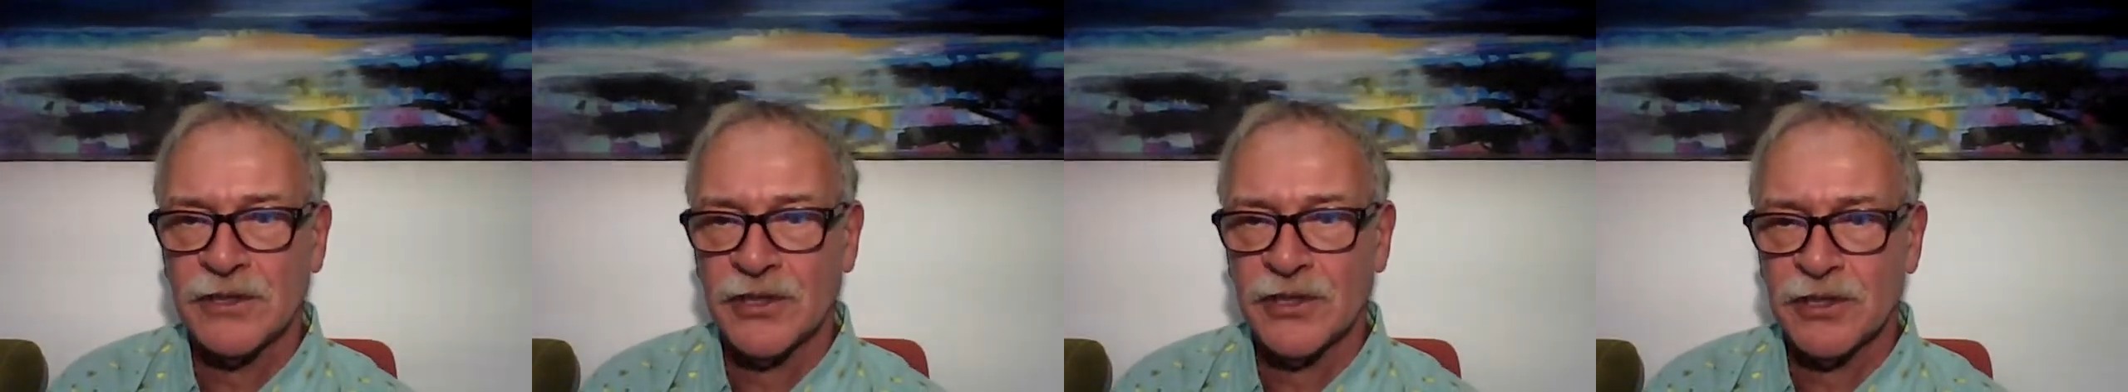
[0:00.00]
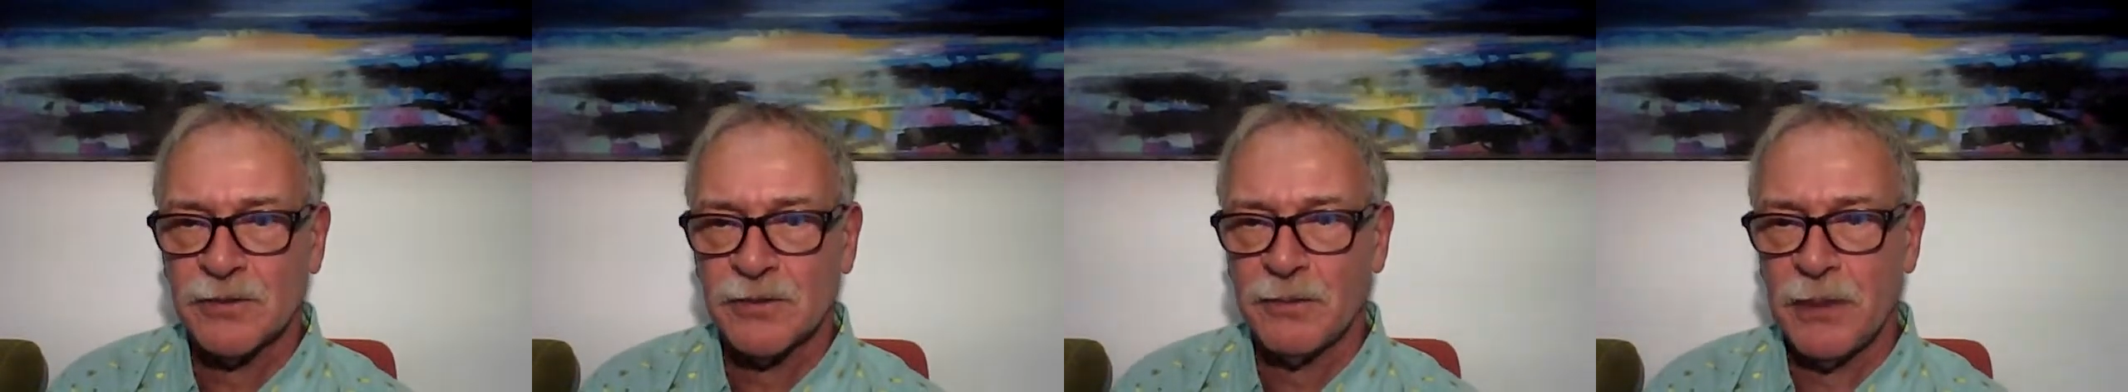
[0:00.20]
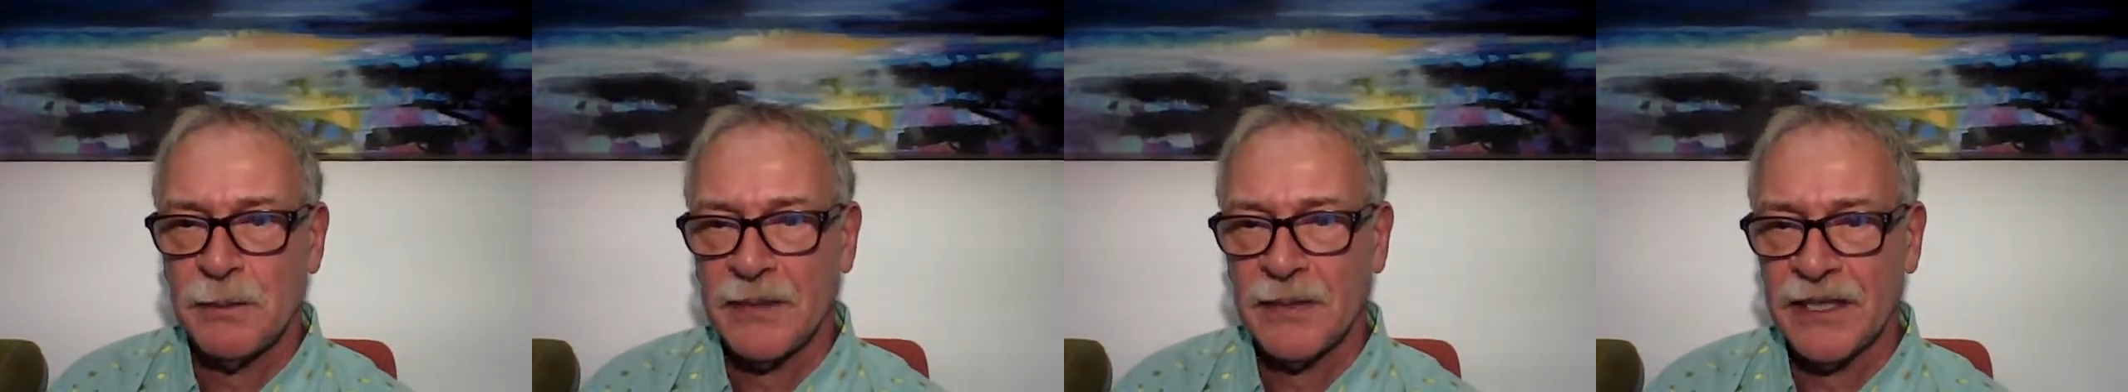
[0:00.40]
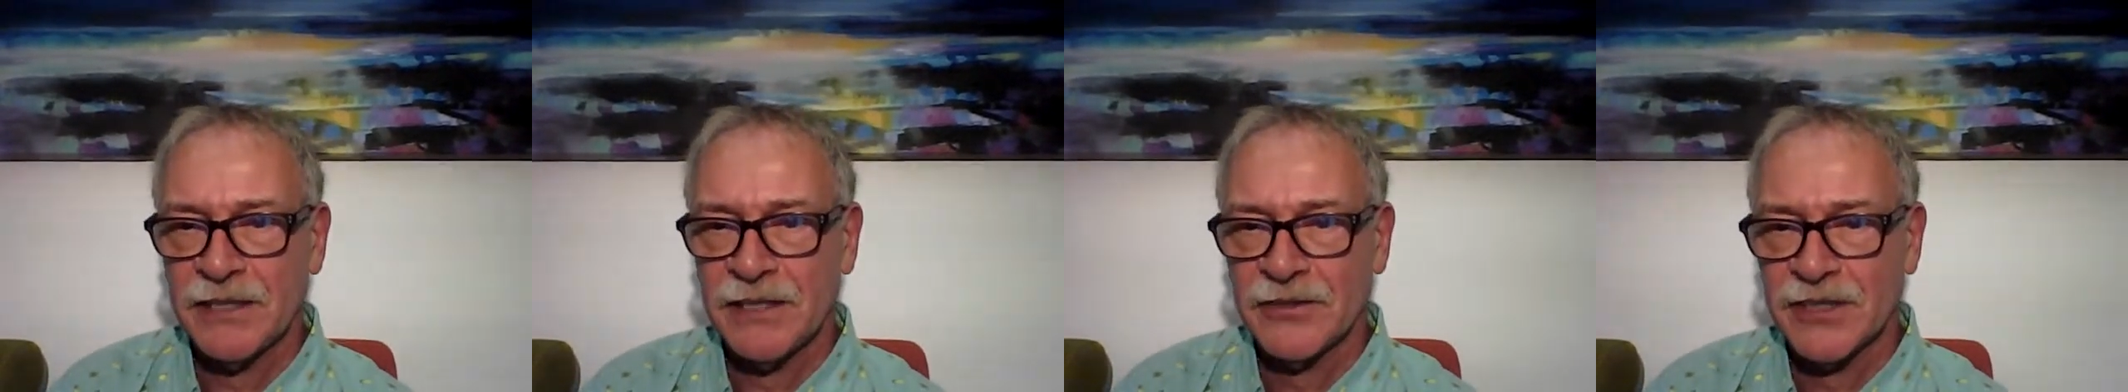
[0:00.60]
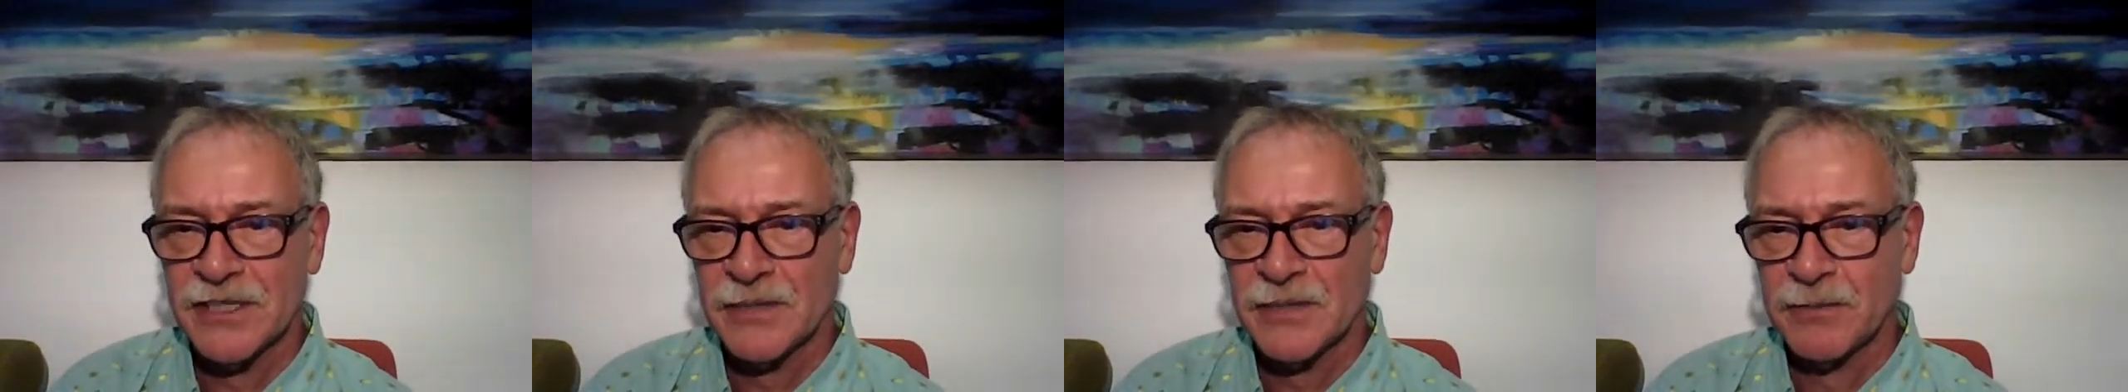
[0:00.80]
just pipping
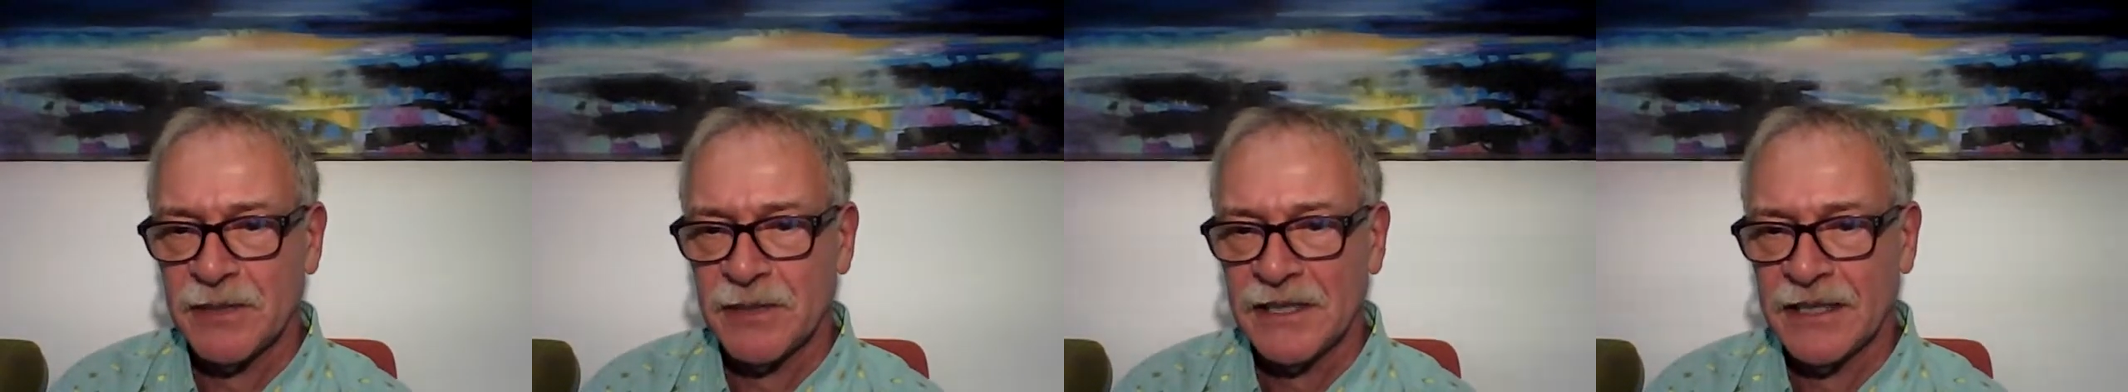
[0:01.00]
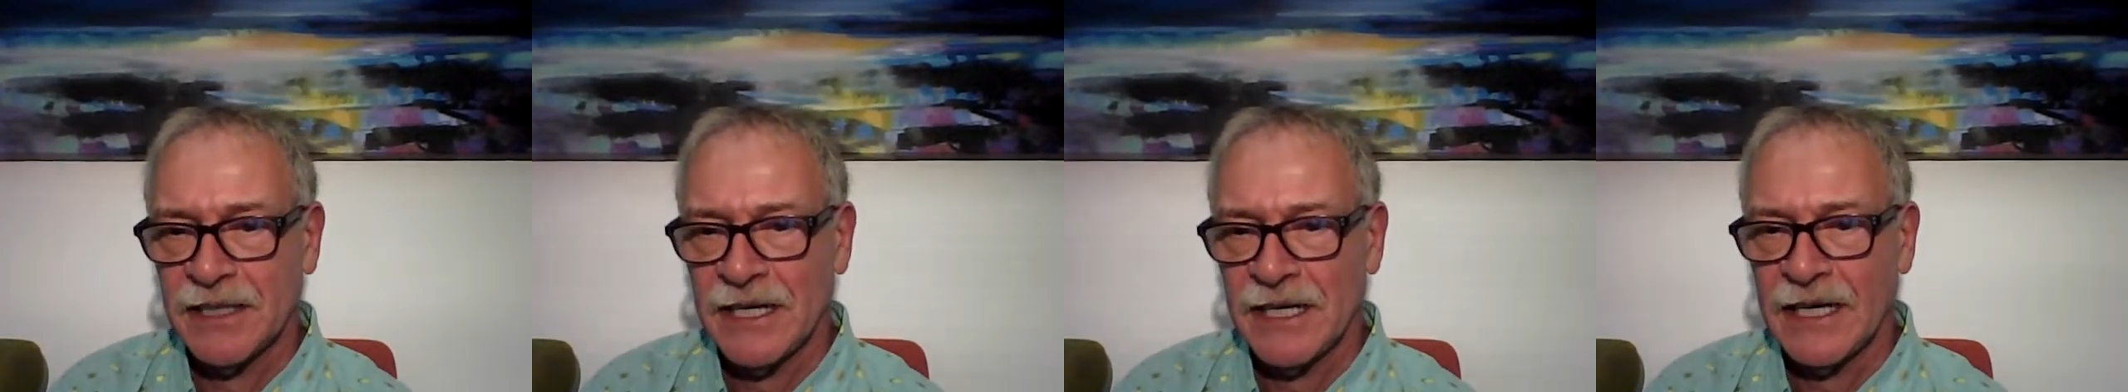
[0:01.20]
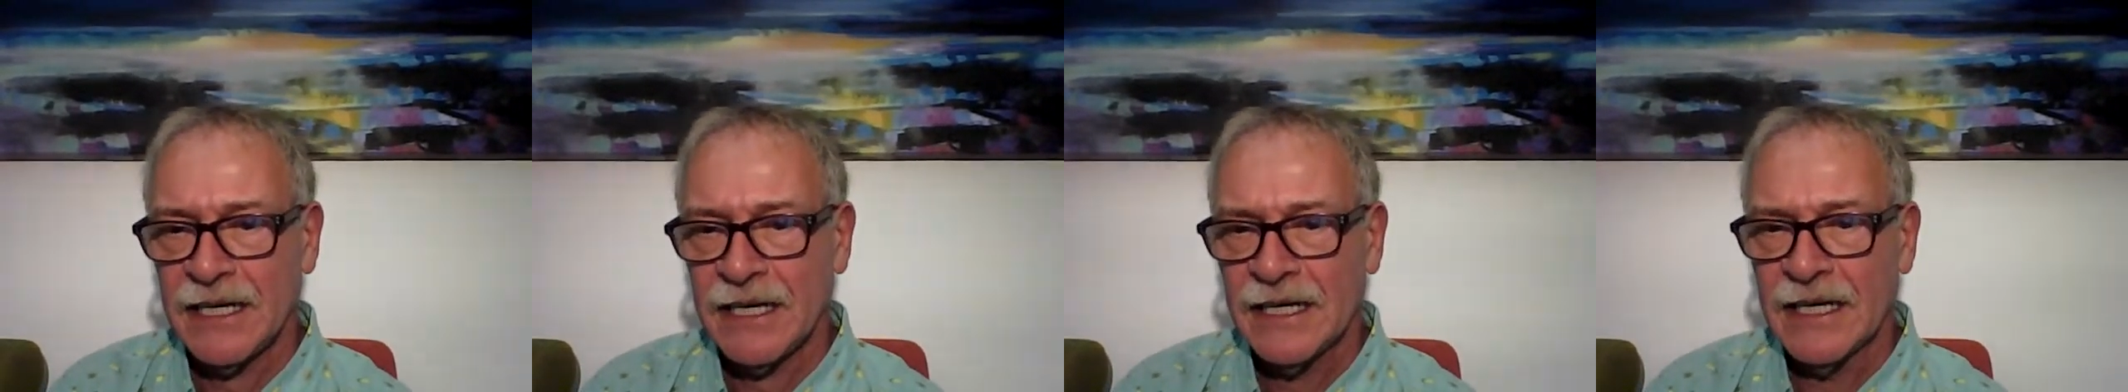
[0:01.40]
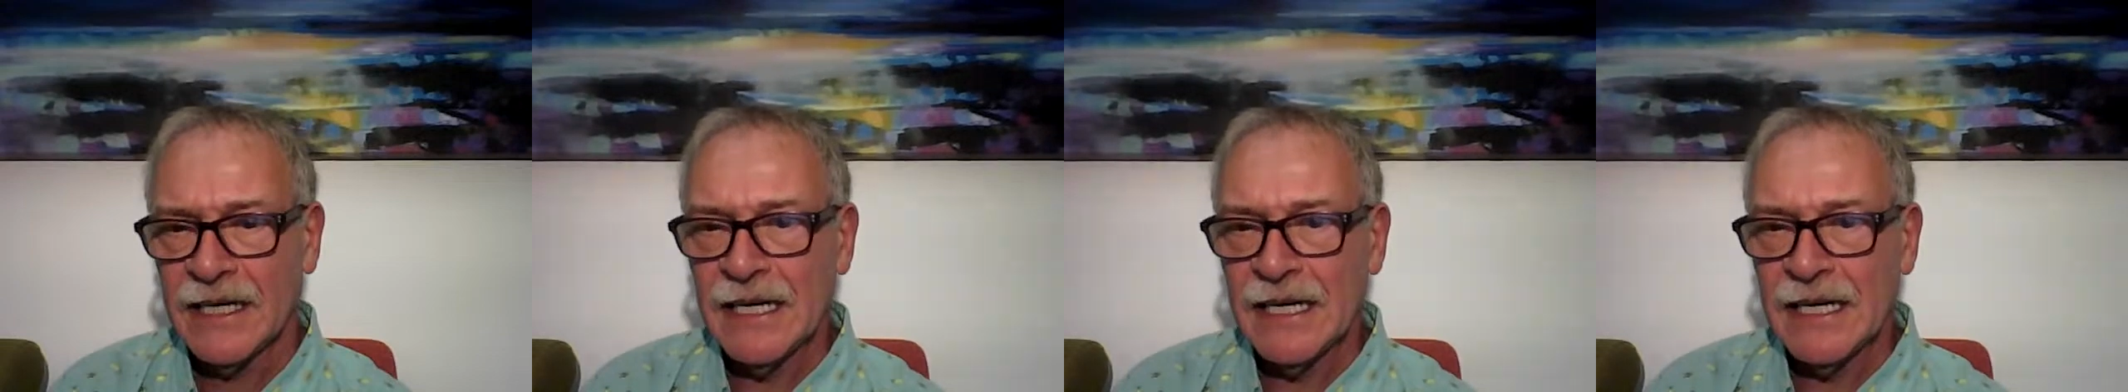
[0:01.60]
Chris Speak there.